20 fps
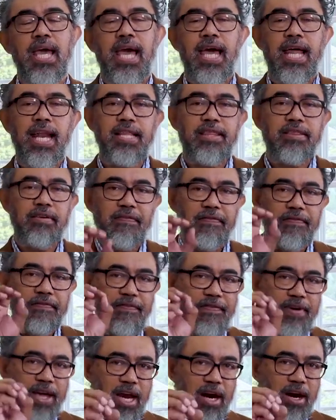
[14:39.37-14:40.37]
And at the
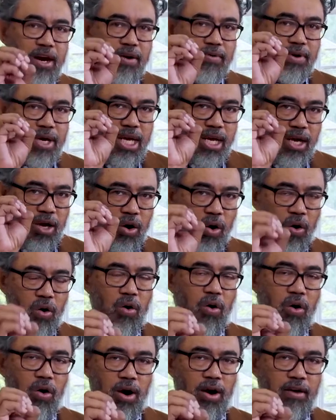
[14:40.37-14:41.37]
very
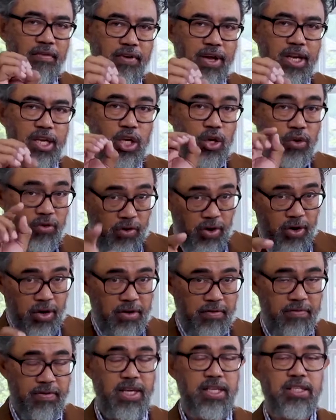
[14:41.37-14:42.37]
core of it, you've
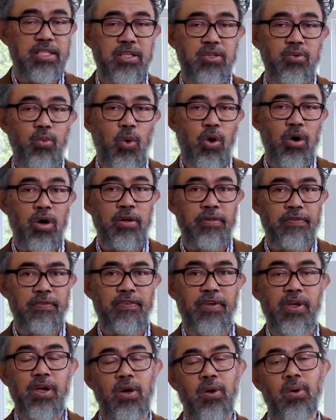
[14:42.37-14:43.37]
heard of this, it's
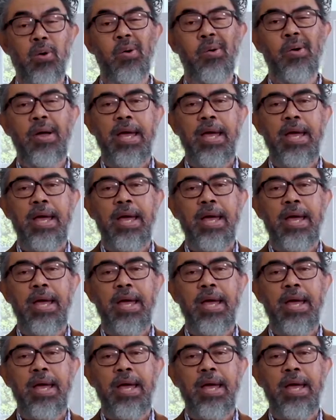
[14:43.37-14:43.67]
worldview.